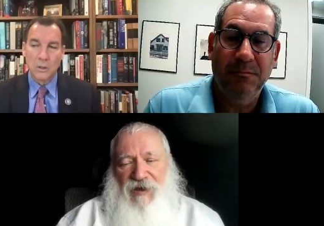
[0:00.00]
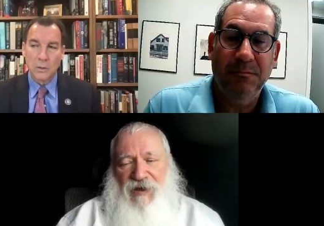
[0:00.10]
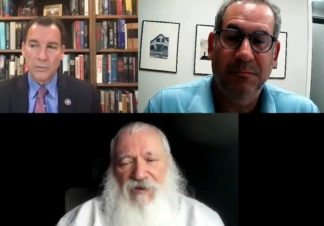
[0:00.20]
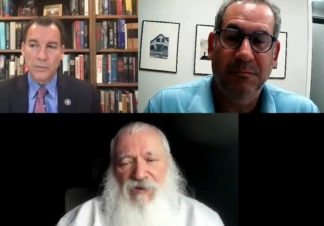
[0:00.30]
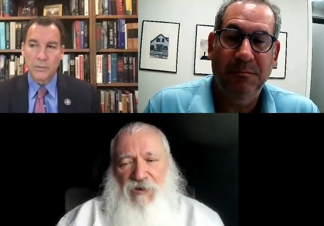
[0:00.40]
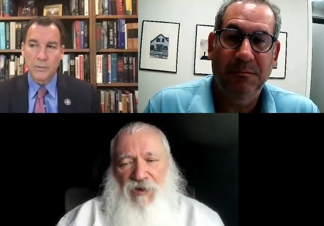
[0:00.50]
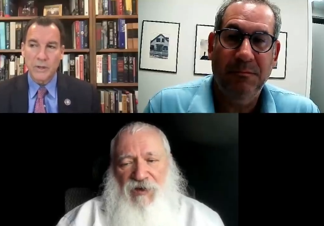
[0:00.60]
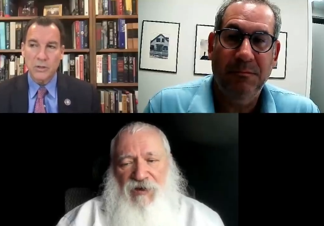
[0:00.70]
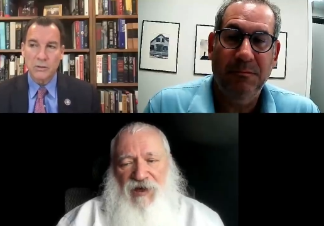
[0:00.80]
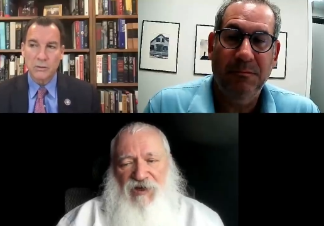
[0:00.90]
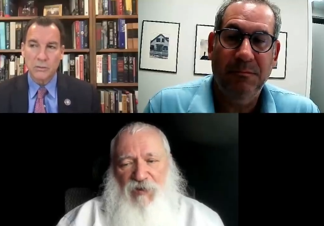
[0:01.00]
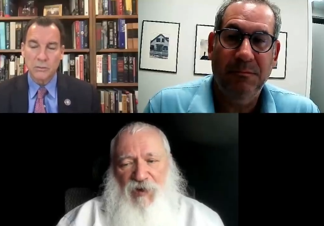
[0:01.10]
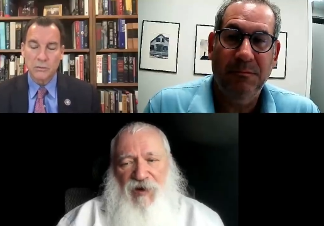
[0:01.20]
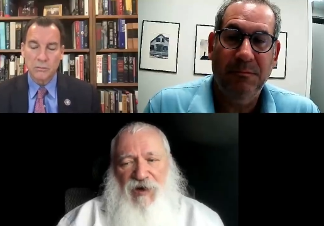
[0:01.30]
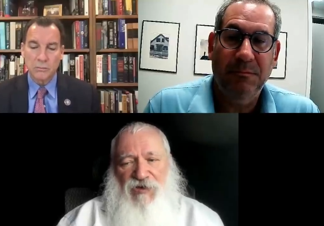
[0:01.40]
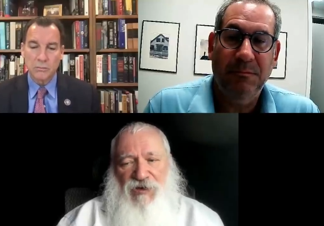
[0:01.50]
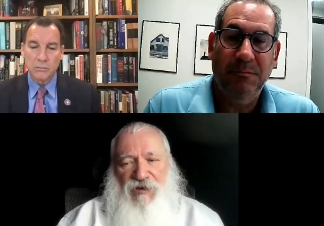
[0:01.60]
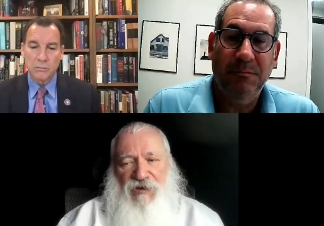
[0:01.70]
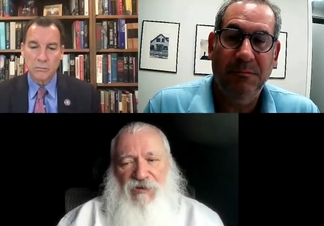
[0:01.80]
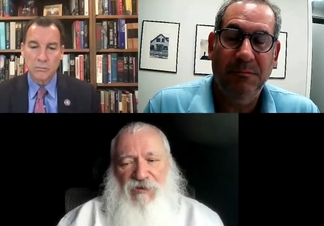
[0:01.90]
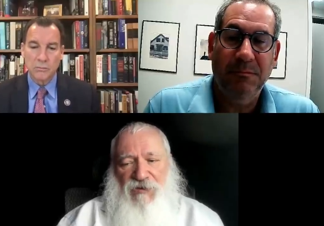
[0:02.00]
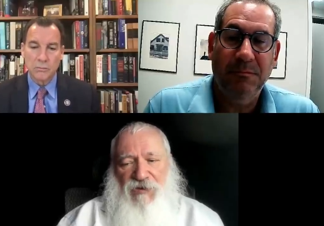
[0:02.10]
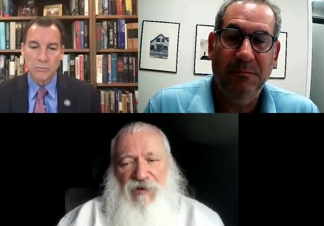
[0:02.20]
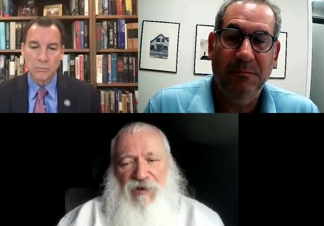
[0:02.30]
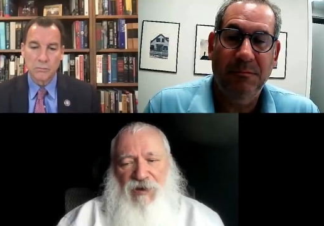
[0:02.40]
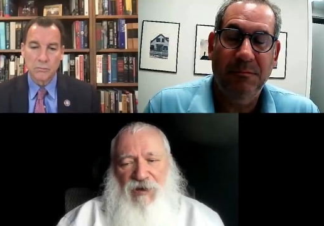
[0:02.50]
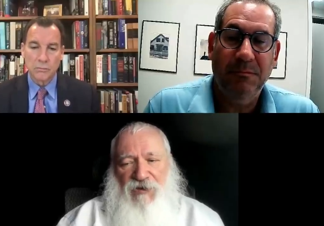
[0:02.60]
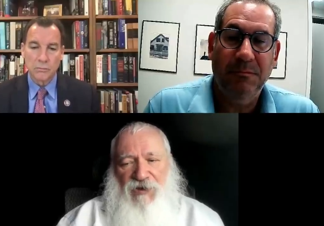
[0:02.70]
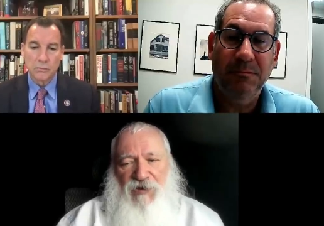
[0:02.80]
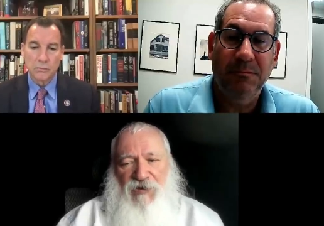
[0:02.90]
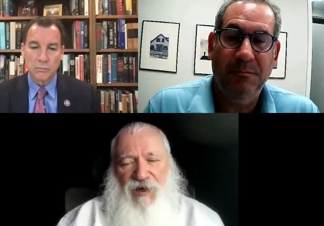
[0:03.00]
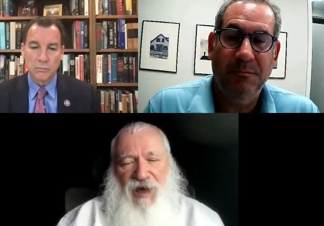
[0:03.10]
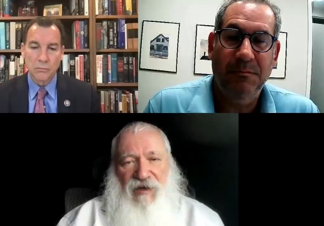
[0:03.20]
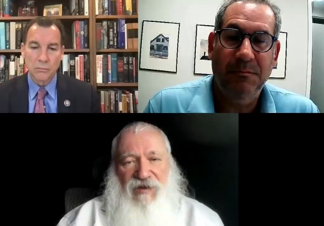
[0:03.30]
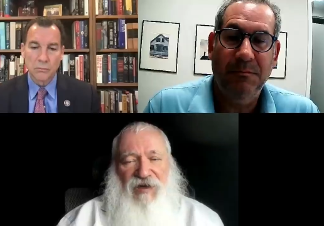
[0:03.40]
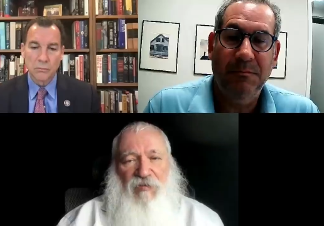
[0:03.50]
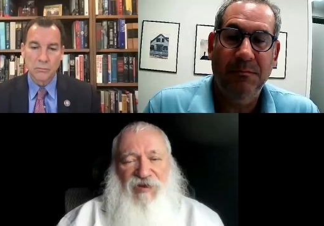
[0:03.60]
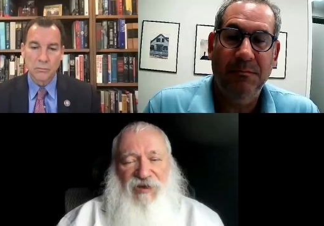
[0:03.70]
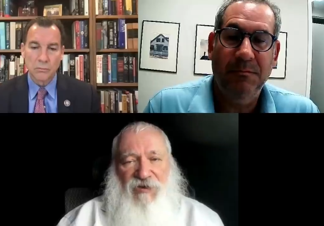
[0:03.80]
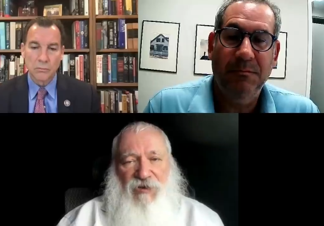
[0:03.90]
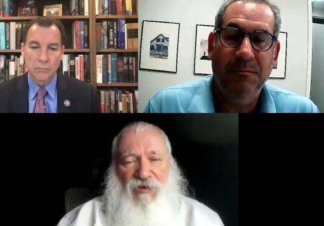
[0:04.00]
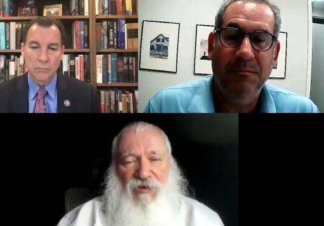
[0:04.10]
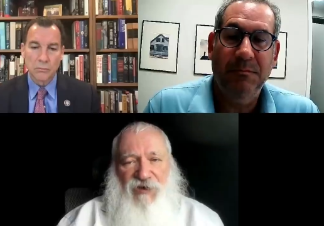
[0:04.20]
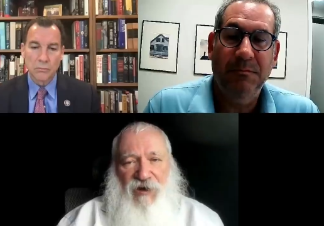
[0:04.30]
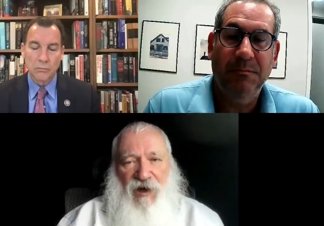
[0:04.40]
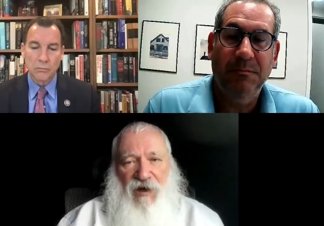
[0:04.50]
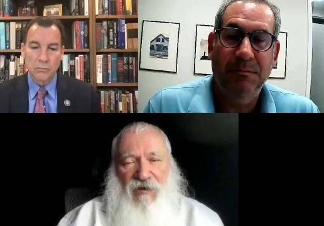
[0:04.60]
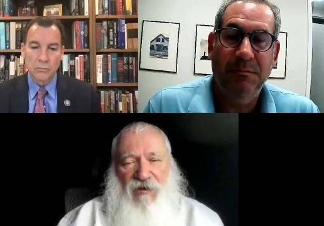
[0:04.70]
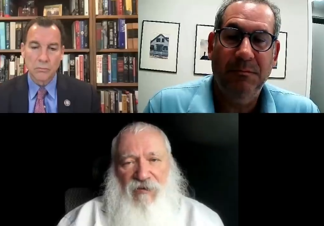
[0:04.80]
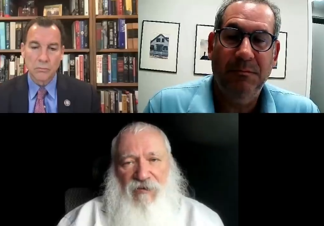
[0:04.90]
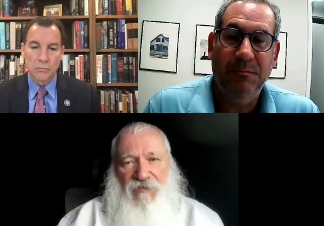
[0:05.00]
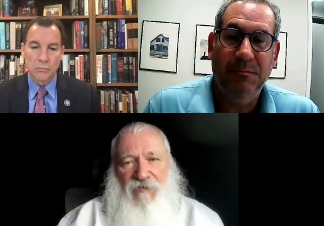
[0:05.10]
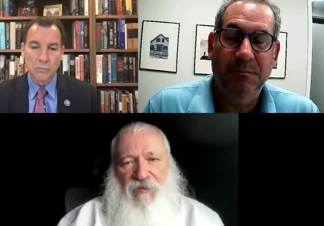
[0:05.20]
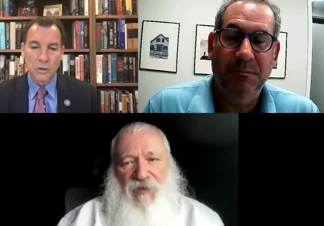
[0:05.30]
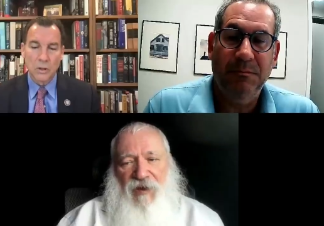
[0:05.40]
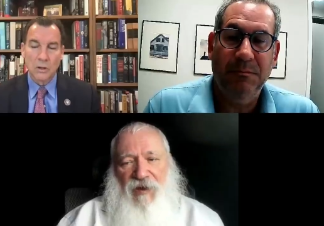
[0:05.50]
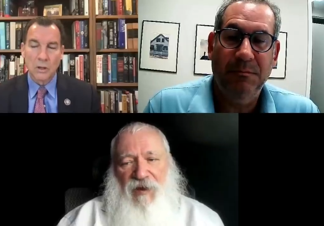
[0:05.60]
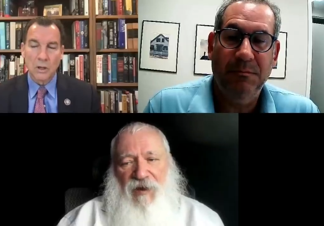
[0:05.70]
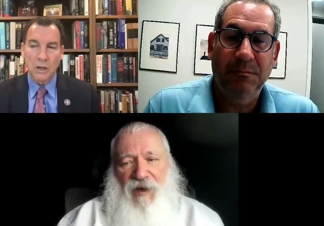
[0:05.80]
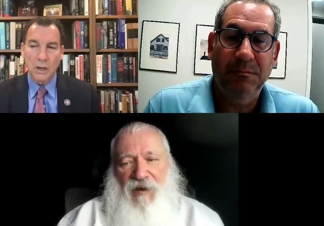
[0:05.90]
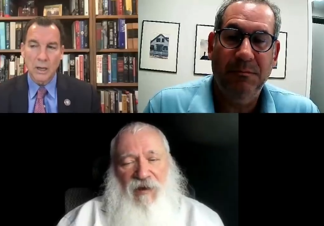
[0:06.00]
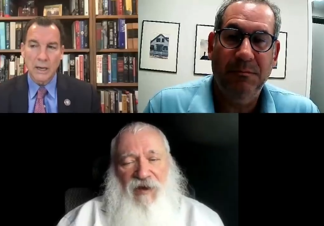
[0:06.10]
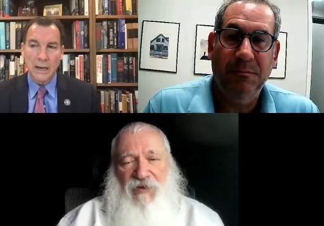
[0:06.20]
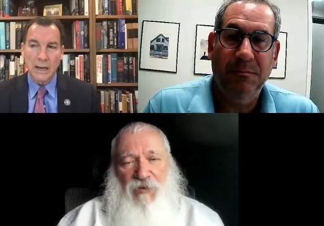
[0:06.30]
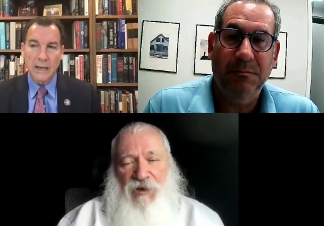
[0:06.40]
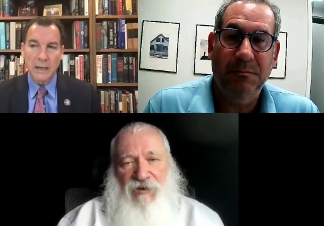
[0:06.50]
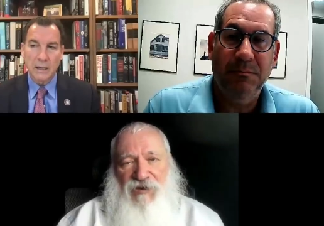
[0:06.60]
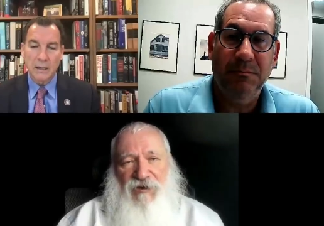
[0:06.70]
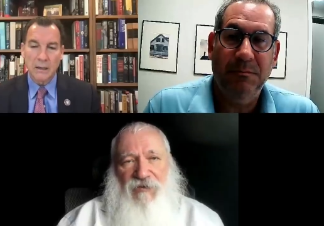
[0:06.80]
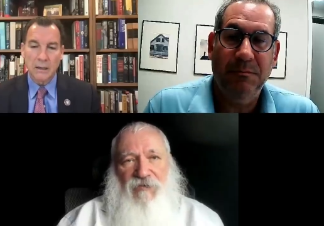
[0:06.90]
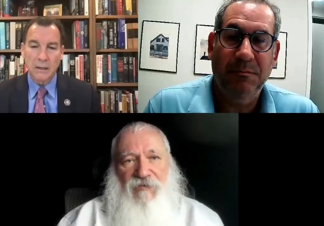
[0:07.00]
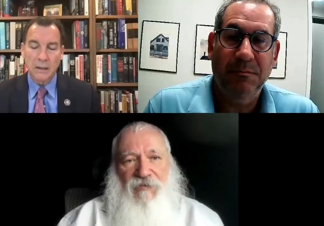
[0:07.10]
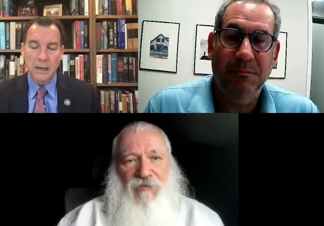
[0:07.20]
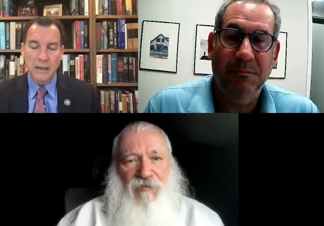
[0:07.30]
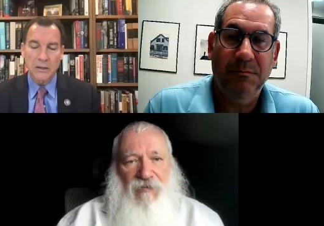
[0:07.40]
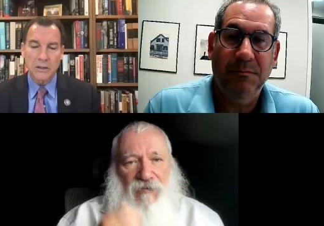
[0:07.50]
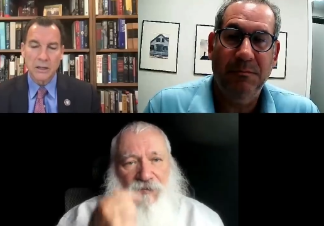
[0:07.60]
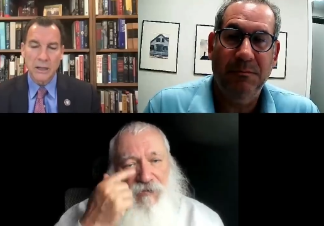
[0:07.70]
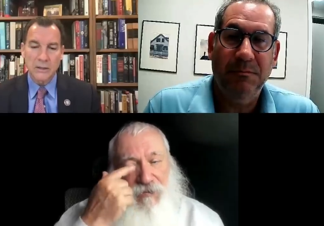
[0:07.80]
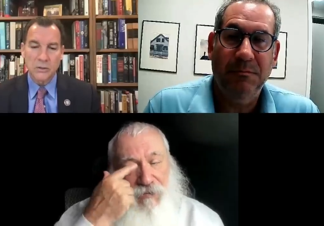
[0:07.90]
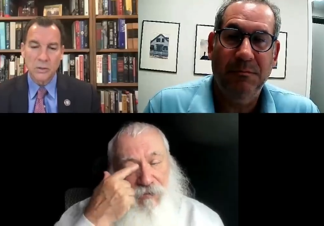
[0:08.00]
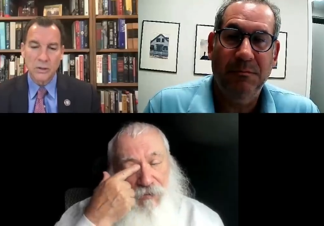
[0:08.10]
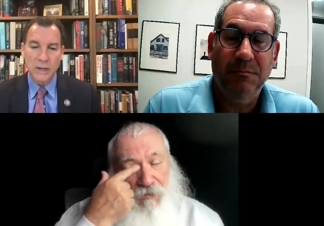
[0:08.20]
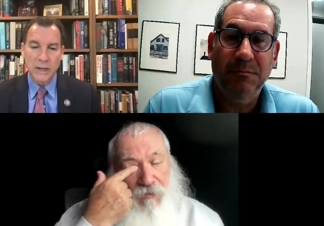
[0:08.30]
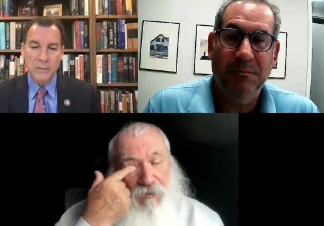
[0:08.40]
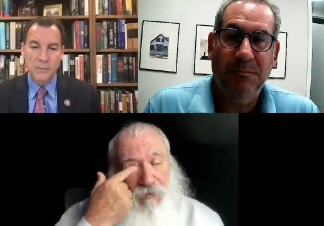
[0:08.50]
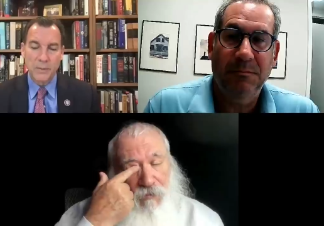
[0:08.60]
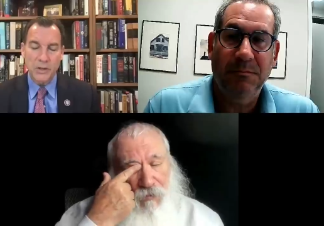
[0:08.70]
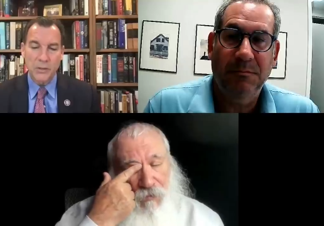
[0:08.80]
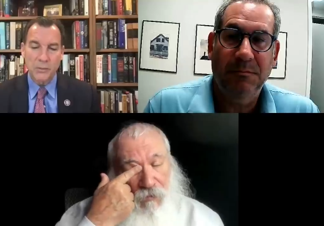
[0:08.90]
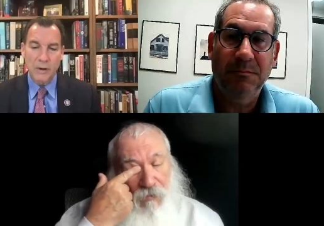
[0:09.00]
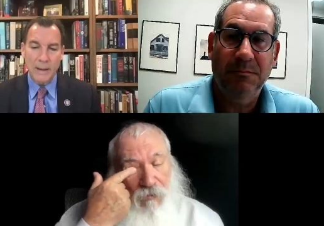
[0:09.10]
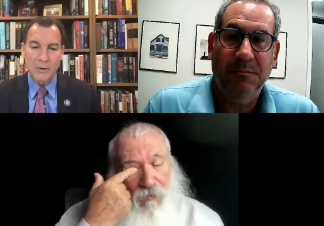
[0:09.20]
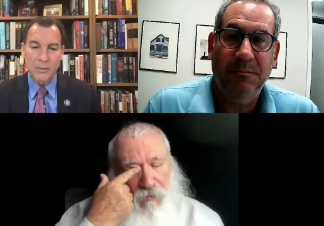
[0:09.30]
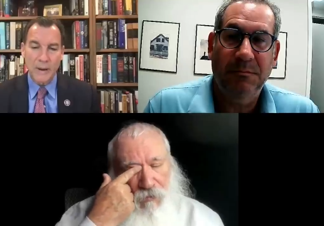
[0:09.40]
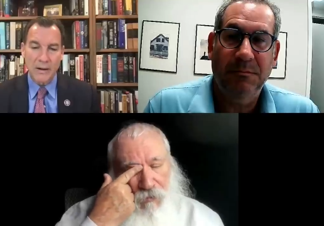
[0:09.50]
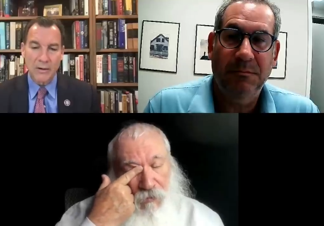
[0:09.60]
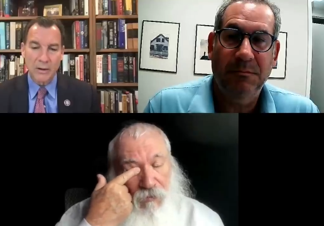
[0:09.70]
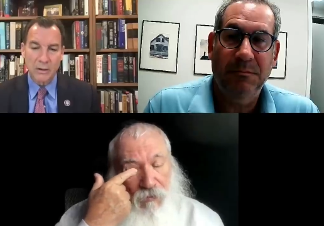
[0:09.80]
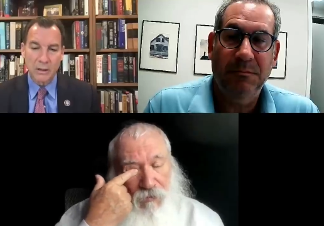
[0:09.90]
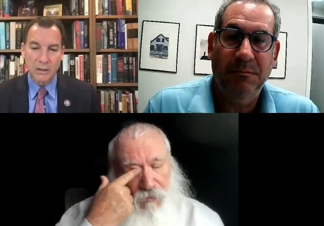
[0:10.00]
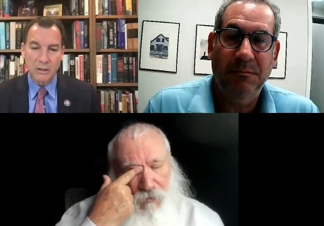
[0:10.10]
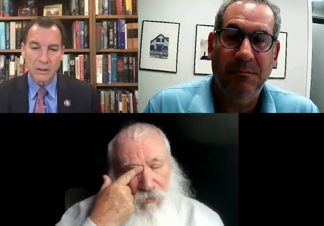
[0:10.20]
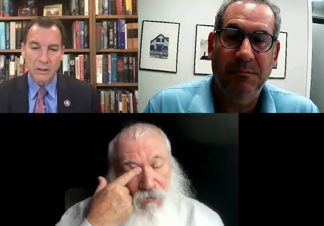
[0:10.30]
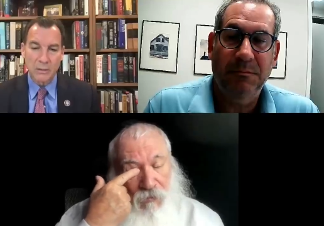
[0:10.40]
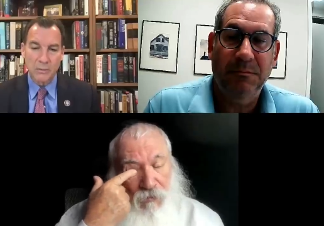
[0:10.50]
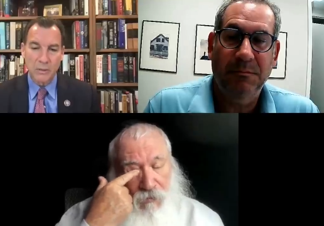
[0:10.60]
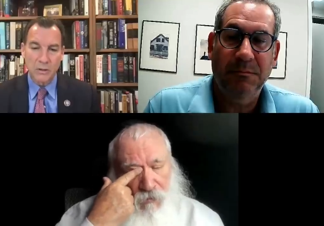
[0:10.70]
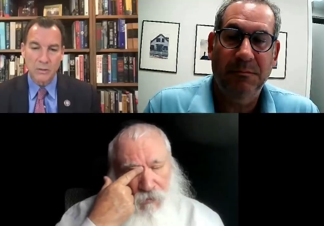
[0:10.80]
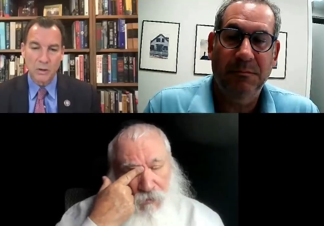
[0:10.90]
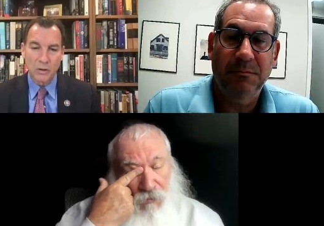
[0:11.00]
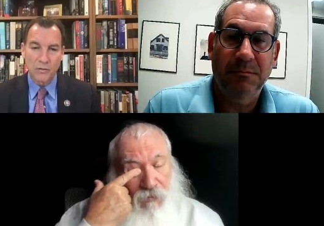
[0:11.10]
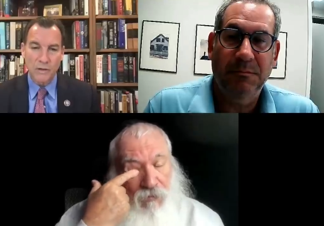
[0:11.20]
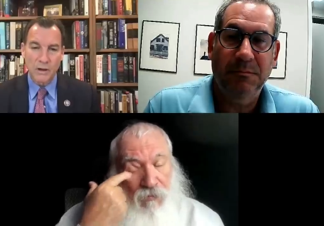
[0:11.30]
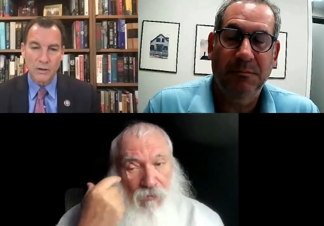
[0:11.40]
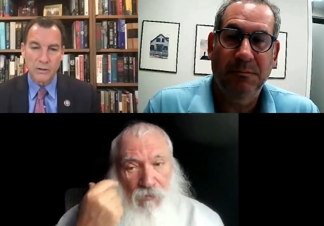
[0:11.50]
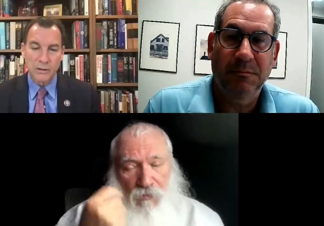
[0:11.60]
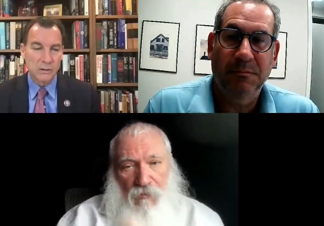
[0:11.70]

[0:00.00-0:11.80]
Speaker 1: It's all the desperation to to create a substitute for God.
Speaker 2: And it I, never I, works. I listened a lot to a guy named Bishop Robert Barron. He's got a he's the most followed